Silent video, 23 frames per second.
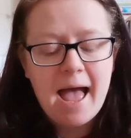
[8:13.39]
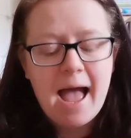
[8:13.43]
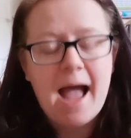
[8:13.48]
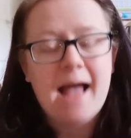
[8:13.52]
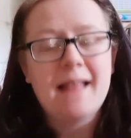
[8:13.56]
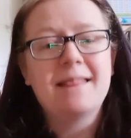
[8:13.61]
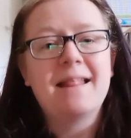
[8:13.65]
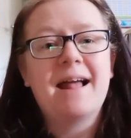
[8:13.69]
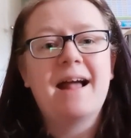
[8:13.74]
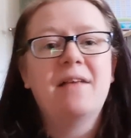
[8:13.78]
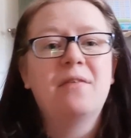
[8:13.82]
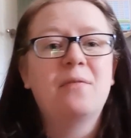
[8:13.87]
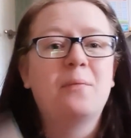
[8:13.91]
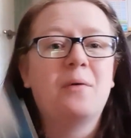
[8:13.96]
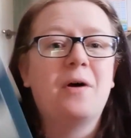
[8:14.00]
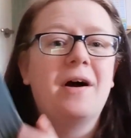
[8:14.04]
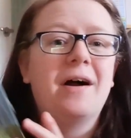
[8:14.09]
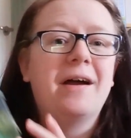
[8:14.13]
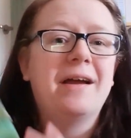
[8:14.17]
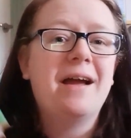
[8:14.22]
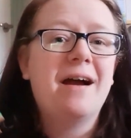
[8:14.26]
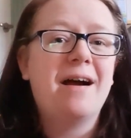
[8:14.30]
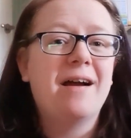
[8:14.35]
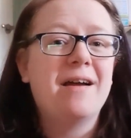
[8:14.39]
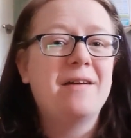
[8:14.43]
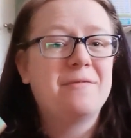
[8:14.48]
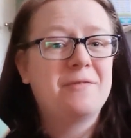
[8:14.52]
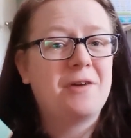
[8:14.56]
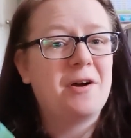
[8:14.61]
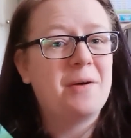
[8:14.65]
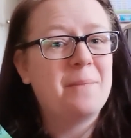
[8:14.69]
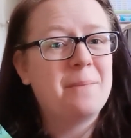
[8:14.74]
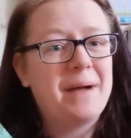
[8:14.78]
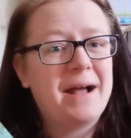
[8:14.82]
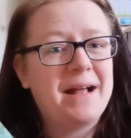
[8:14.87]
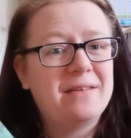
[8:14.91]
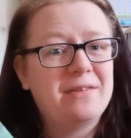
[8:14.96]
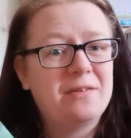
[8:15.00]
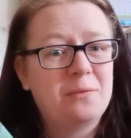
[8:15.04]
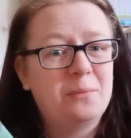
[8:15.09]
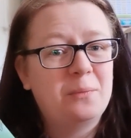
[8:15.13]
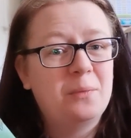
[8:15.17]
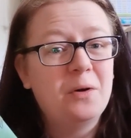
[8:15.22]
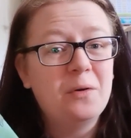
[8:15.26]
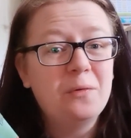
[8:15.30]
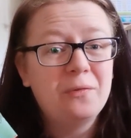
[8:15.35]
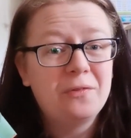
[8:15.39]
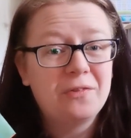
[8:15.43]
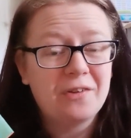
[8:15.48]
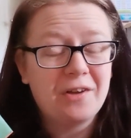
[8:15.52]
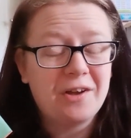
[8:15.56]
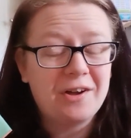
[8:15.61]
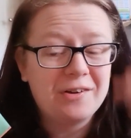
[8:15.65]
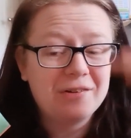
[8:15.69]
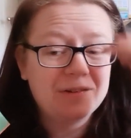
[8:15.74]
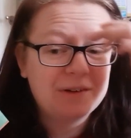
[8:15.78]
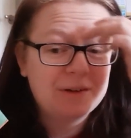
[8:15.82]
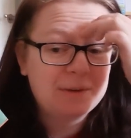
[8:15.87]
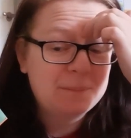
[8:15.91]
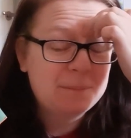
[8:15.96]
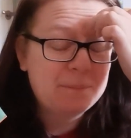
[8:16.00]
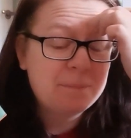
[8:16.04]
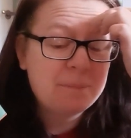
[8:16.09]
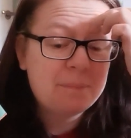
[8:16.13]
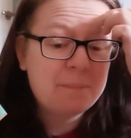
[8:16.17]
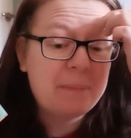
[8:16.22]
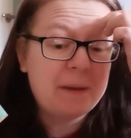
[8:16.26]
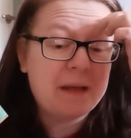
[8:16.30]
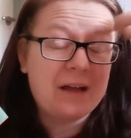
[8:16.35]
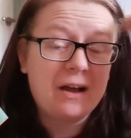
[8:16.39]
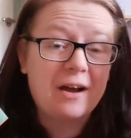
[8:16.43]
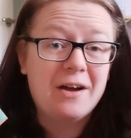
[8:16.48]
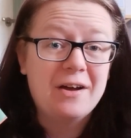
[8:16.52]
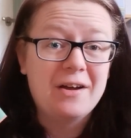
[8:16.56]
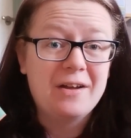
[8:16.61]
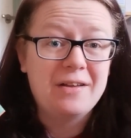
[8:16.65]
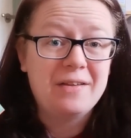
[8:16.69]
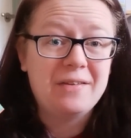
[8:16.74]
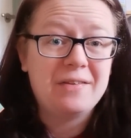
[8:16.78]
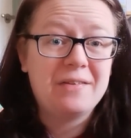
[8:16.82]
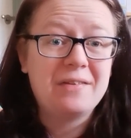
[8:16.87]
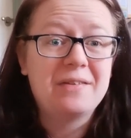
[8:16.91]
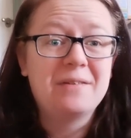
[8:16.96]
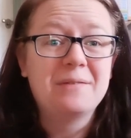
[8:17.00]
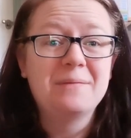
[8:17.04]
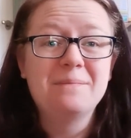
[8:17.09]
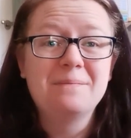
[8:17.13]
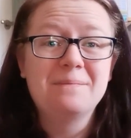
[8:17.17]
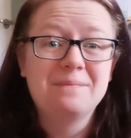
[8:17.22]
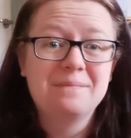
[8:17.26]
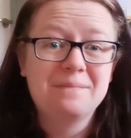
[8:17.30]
and that's why I've gone back to Wolf Song, because